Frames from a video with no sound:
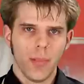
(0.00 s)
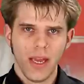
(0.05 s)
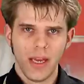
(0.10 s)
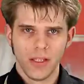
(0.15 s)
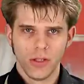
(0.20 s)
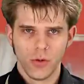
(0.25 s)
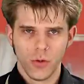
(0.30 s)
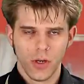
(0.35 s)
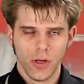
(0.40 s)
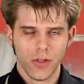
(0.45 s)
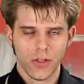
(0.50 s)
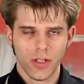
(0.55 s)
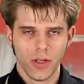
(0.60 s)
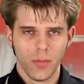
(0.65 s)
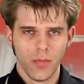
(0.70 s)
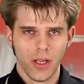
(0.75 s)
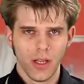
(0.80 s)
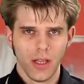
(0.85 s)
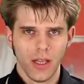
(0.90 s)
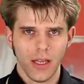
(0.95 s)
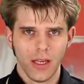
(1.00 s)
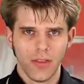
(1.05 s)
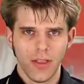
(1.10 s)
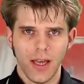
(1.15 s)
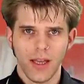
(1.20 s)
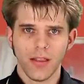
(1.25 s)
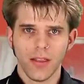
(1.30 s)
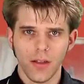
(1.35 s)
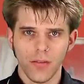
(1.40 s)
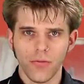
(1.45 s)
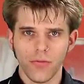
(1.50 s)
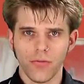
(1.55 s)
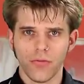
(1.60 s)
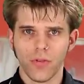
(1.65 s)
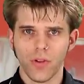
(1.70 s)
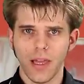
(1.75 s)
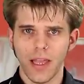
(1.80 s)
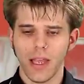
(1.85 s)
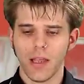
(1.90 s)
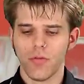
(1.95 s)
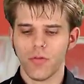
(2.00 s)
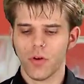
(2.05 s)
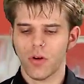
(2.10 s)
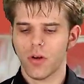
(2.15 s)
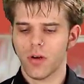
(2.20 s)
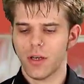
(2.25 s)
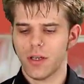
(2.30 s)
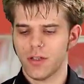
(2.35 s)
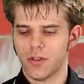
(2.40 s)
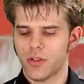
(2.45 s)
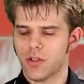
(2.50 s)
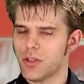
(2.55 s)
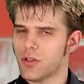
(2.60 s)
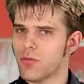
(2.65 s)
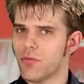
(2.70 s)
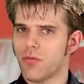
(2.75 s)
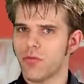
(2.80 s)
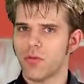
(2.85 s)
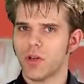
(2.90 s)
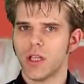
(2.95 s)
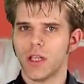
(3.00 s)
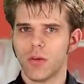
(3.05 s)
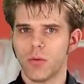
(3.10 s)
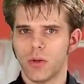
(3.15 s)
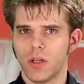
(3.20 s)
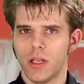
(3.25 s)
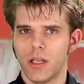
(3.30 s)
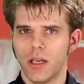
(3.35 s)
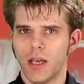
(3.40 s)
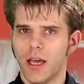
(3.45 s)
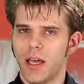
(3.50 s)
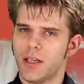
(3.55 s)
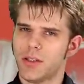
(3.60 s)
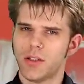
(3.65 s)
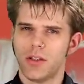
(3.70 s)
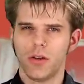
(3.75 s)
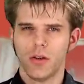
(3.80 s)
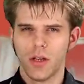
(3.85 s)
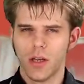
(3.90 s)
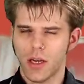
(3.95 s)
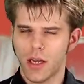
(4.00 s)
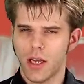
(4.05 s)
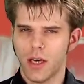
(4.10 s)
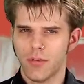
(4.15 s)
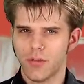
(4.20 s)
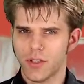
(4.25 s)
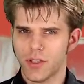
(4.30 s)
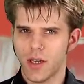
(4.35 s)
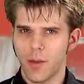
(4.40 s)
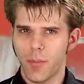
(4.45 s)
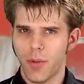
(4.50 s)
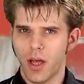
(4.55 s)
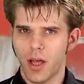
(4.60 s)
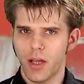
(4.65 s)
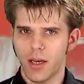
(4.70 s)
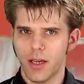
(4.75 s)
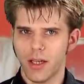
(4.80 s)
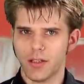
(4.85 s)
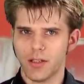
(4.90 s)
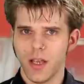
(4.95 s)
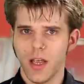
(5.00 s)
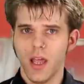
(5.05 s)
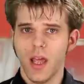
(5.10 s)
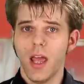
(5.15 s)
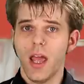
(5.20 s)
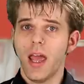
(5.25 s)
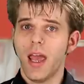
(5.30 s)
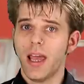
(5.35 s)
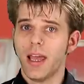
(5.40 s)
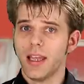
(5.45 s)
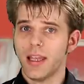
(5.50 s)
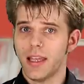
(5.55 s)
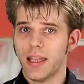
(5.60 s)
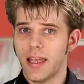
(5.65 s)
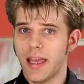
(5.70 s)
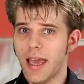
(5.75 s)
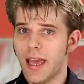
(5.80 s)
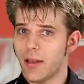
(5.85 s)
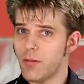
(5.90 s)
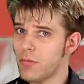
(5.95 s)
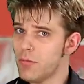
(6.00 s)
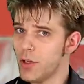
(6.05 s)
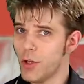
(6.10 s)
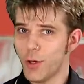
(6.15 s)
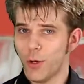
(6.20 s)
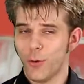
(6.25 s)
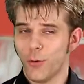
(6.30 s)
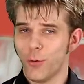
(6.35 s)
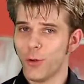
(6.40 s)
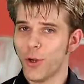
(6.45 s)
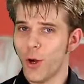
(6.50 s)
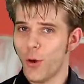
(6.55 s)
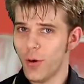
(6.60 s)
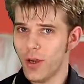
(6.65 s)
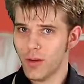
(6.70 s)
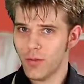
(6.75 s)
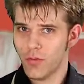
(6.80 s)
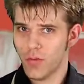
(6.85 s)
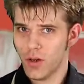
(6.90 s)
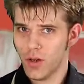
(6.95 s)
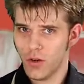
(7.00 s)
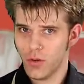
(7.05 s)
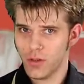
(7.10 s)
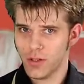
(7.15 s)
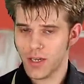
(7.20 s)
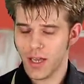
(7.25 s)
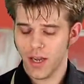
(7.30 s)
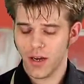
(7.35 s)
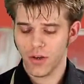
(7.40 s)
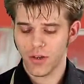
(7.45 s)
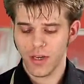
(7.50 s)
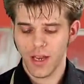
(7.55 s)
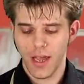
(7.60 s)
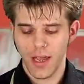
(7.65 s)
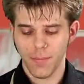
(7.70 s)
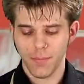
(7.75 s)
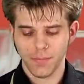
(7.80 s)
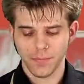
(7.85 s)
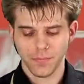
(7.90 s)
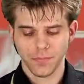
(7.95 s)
pastry or something like that. The flavor is just really, really nice, and you can kind of sip on it and get, going for your entire day.